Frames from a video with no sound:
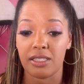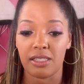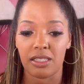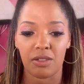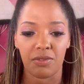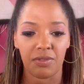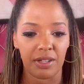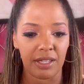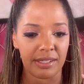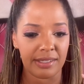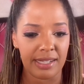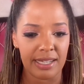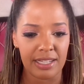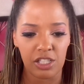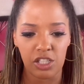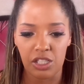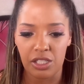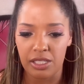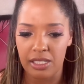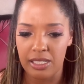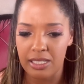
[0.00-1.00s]
The
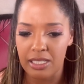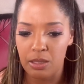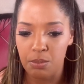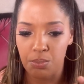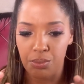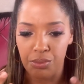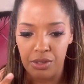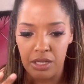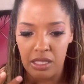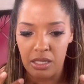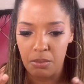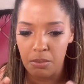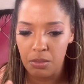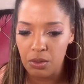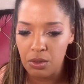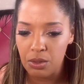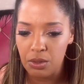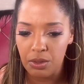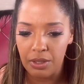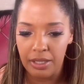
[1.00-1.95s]
foundation is breathable.